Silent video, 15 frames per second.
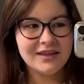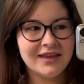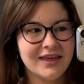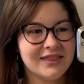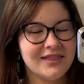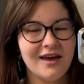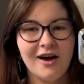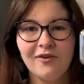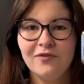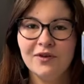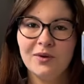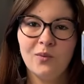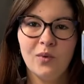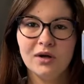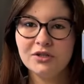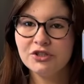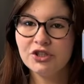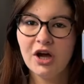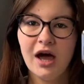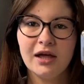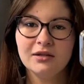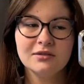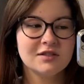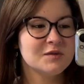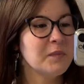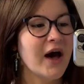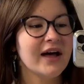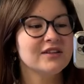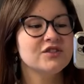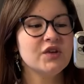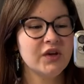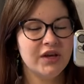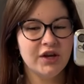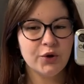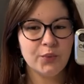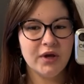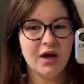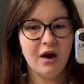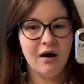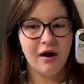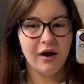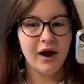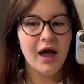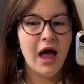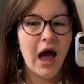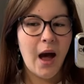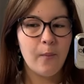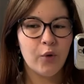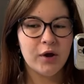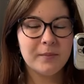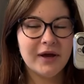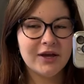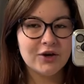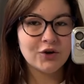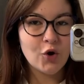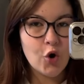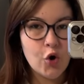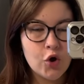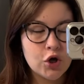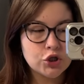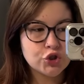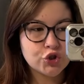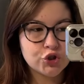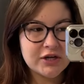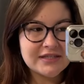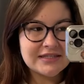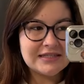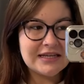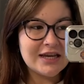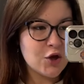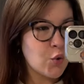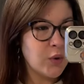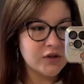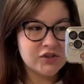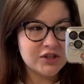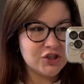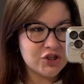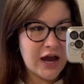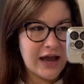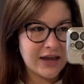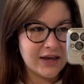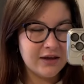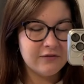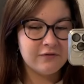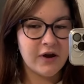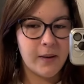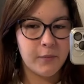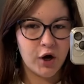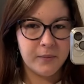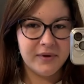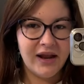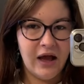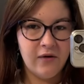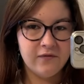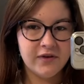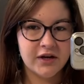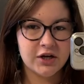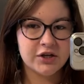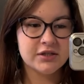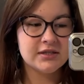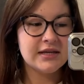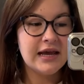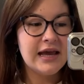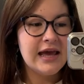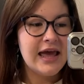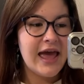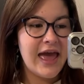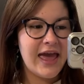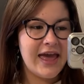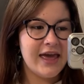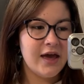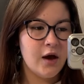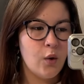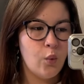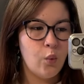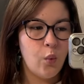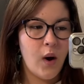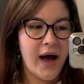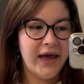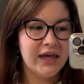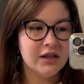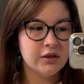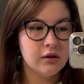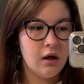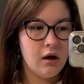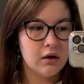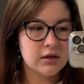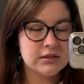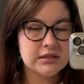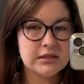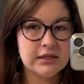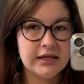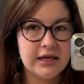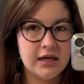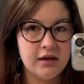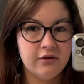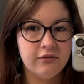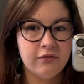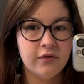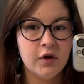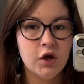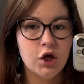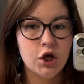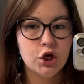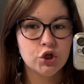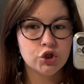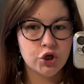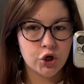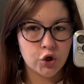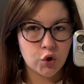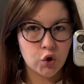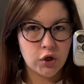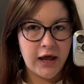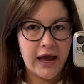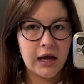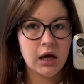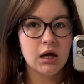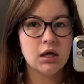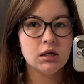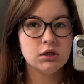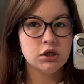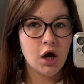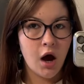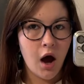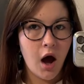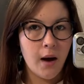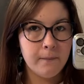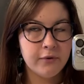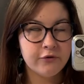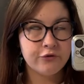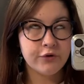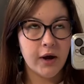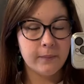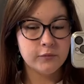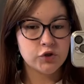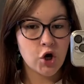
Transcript: get the outfit in one shot spot, so here we are. I'm wearing my good old trusty quilted jacket from Urban Outfitters, a white long sleeve turtleneck top from